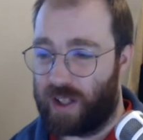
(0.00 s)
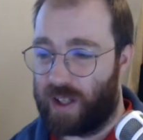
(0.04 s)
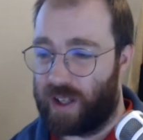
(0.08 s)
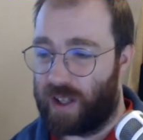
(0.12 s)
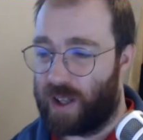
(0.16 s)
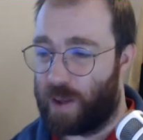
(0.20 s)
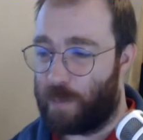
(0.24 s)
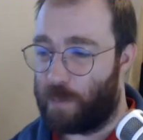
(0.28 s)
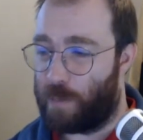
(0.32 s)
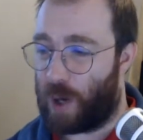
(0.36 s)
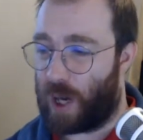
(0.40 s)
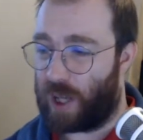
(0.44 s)

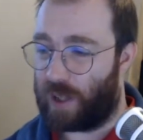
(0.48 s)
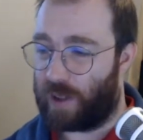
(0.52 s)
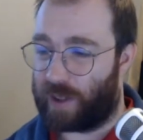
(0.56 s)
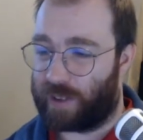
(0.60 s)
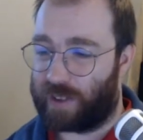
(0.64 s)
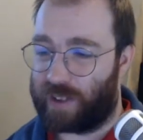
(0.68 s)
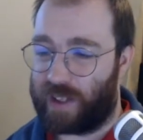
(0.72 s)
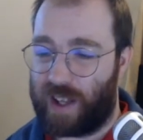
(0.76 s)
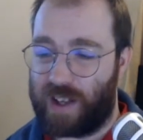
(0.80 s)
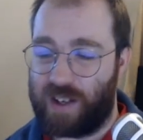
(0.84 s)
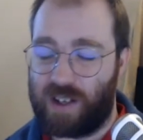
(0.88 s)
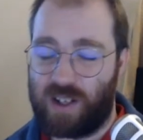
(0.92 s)
by like
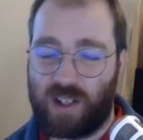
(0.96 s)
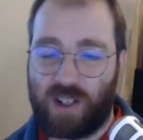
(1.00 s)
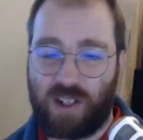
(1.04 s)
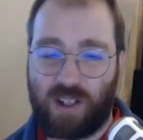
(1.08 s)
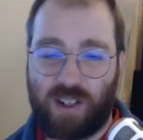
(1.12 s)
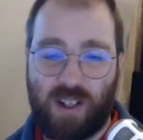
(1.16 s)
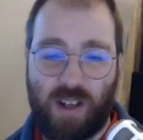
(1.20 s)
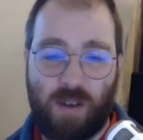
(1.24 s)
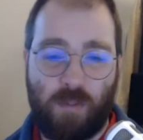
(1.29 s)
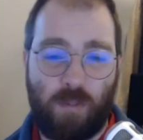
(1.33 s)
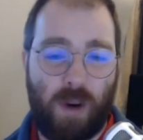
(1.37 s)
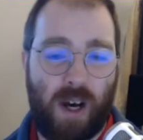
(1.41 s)
the end of
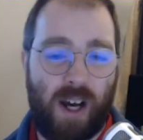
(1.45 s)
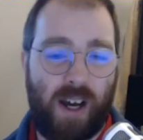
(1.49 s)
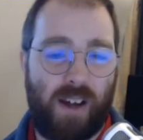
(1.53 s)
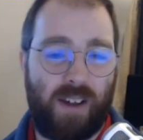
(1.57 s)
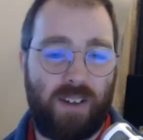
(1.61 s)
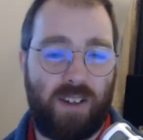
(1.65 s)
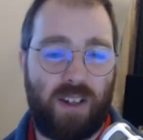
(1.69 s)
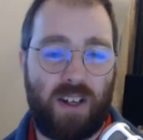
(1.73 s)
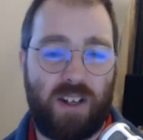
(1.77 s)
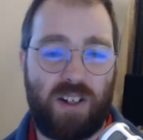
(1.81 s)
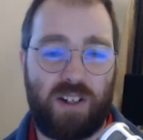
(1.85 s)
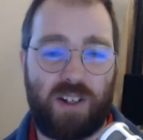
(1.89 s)
December,
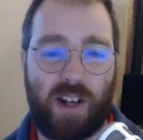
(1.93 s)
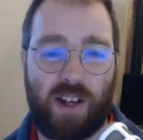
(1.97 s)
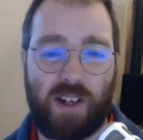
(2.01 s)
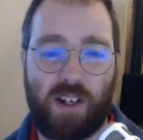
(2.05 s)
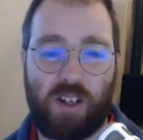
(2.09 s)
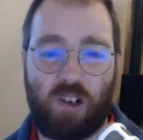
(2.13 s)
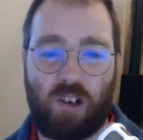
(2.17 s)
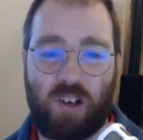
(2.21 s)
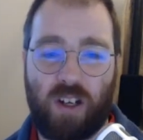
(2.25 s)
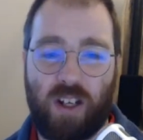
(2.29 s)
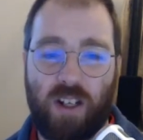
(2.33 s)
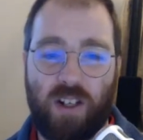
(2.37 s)
and then
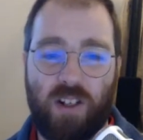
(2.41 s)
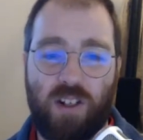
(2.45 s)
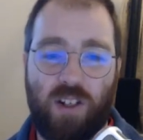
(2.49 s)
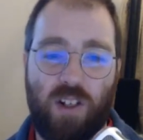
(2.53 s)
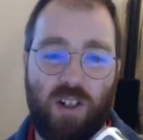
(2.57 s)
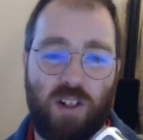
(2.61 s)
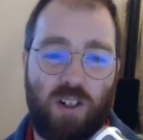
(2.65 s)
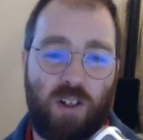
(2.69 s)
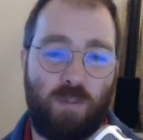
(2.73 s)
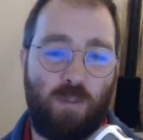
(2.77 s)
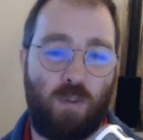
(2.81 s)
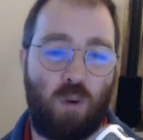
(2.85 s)
January is
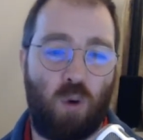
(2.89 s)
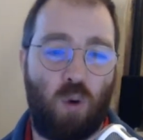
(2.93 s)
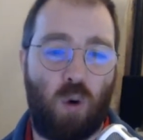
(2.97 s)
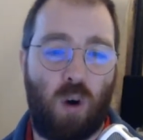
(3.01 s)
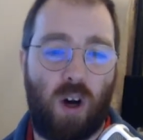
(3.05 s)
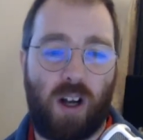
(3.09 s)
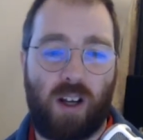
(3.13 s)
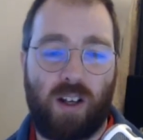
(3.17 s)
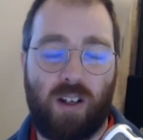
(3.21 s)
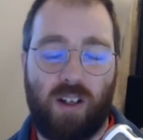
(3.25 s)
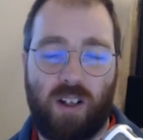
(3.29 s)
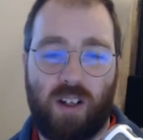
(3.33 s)
just
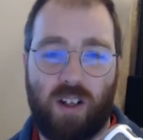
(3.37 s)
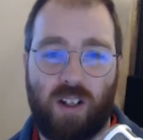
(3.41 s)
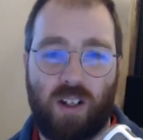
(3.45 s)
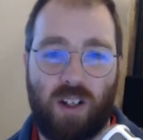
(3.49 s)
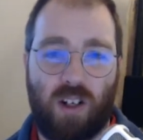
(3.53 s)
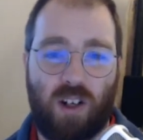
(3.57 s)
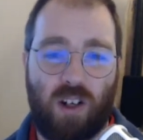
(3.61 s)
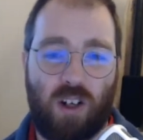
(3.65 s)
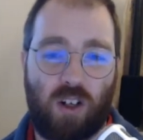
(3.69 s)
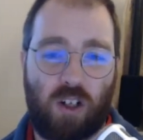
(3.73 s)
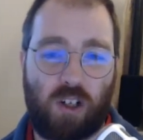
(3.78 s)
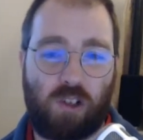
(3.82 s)
more
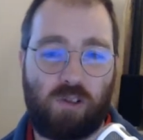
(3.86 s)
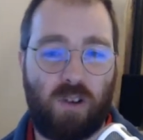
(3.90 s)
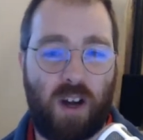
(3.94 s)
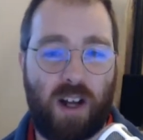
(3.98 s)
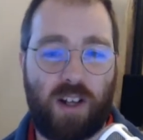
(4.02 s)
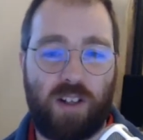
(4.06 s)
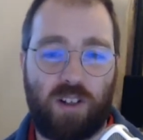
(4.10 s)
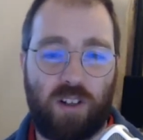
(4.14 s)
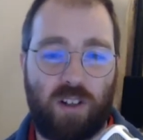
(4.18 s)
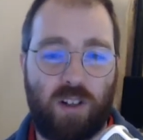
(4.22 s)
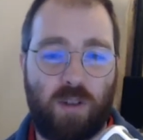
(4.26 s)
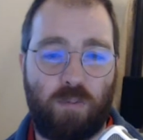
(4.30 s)

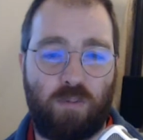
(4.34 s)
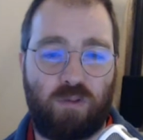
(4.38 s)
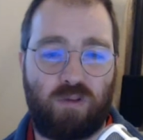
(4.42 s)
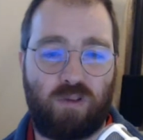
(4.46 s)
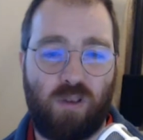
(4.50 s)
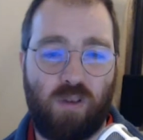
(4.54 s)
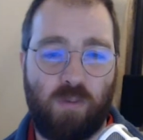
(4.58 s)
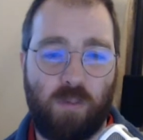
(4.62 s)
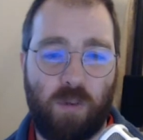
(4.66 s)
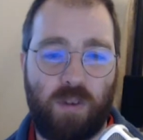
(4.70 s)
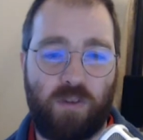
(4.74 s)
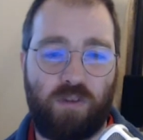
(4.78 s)
gradual
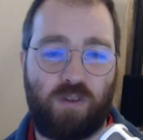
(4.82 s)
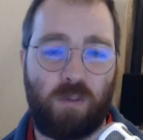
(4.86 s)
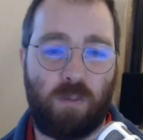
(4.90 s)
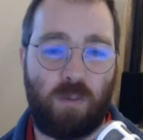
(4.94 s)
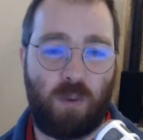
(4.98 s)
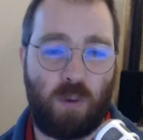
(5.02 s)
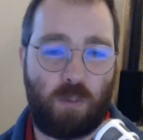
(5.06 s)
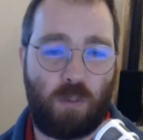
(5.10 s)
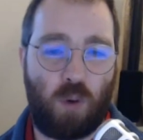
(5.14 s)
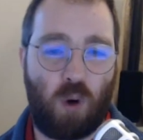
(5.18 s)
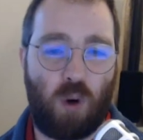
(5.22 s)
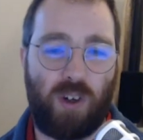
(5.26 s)
improvement from
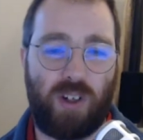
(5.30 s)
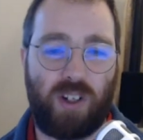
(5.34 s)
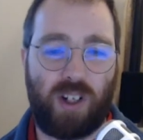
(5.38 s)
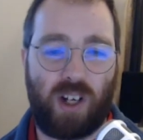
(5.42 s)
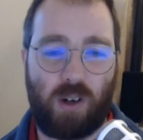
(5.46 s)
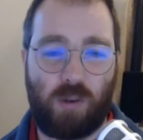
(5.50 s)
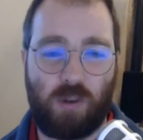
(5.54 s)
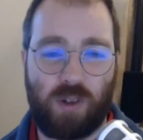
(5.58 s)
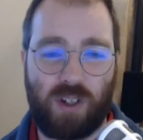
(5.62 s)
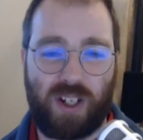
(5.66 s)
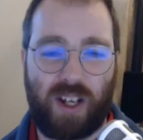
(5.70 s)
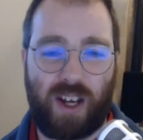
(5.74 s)
the point I
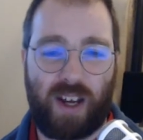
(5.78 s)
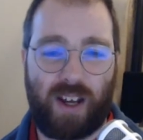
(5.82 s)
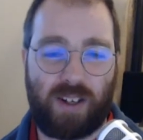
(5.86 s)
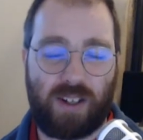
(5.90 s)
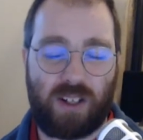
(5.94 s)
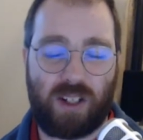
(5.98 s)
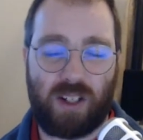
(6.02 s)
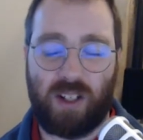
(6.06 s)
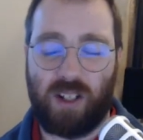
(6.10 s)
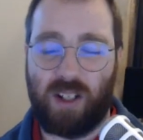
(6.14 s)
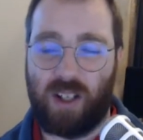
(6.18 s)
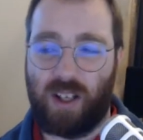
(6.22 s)
was
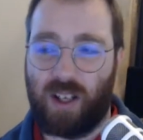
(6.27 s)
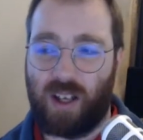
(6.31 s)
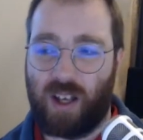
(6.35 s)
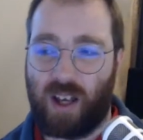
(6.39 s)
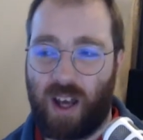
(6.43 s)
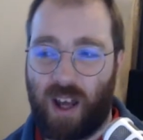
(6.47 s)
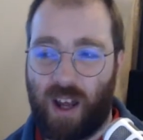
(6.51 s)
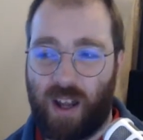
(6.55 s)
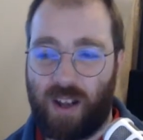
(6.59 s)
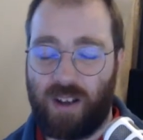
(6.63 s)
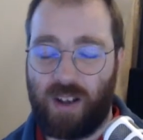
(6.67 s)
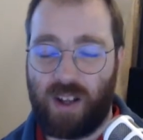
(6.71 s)
at,
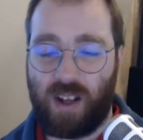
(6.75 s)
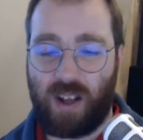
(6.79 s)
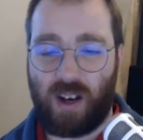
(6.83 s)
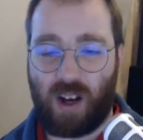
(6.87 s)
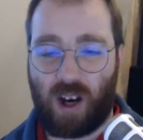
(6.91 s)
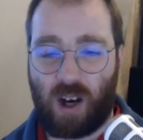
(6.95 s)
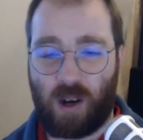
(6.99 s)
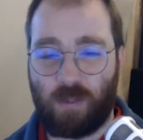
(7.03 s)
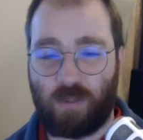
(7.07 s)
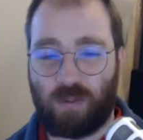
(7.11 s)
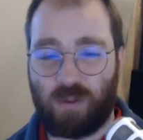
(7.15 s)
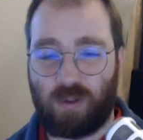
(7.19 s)
and then
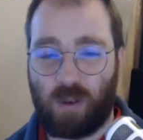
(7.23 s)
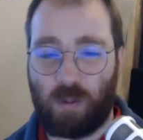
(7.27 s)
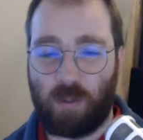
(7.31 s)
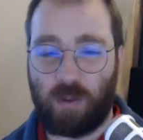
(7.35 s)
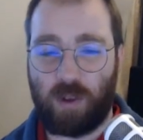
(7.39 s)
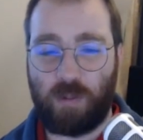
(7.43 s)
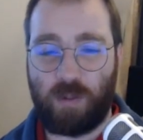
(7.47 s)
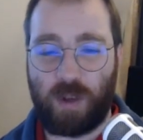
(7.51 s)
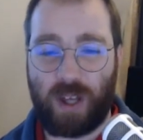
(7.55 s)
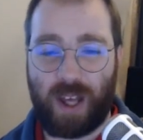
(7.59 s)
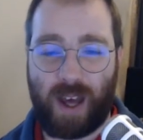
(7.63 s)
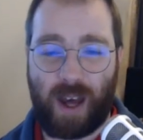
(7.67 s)
I'd
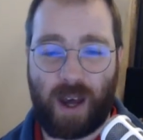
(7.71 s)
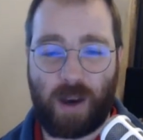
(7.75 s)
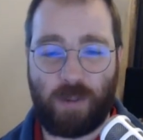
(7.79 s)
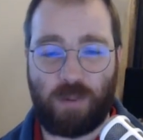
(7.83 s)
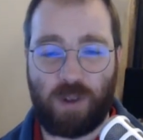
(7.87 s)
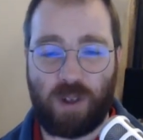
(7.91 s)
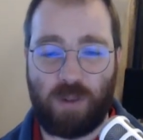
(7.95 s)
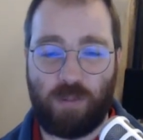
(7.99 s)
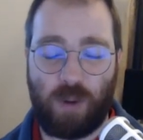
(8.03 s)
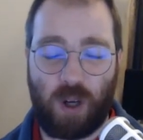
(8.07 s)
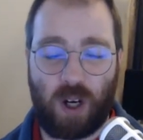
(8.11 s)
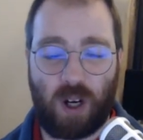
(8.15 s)
probably be
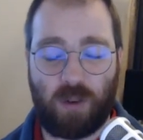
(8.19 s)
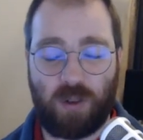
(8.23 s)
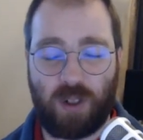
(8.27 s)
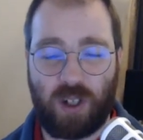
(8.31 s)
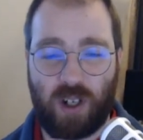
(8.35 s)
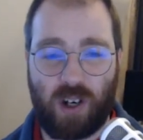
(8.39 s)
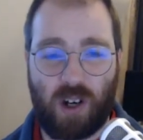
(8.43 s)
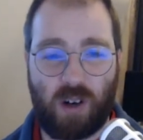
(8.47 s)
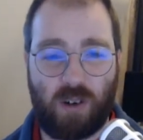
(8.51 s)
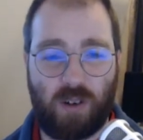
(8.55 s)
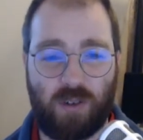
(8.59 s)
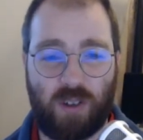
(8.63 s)
happy, but I
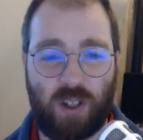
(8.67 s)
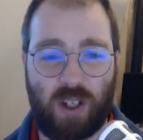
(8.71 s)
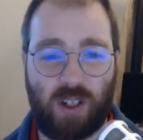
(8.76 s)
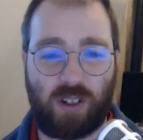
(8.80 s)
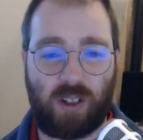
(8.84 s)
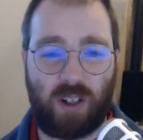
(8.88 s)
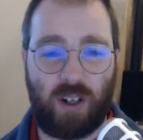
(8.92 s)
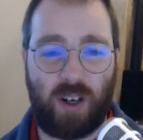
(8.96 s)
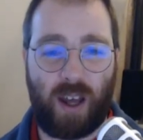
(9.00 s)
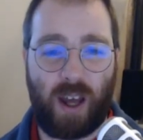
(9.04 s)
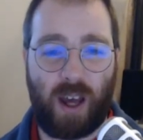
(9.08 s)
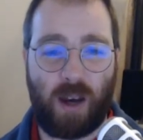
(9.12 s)
don't know if that's
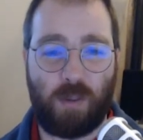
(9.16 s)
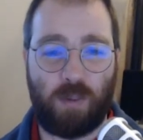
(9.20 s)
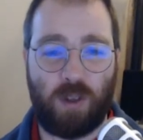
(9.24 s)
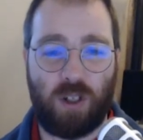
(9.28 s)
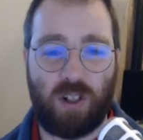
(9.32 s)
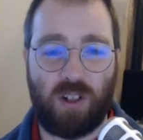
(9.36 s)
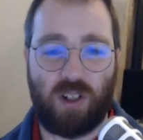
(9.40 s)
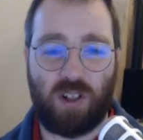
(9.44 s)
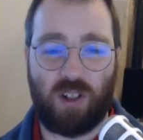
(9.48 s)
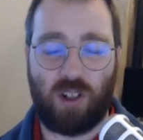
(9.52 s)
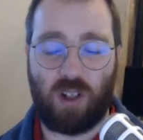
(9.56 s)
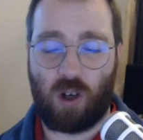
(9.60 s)
going to happen.
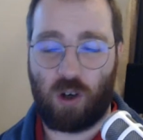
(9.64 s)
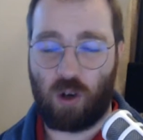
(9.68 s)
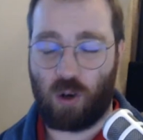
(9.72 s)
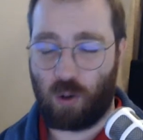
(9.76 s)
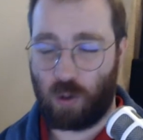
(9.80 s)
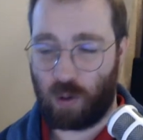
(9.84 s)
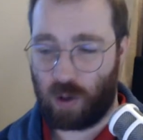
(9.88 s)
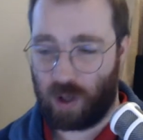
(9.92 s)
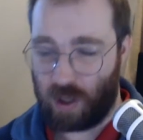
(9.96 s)
So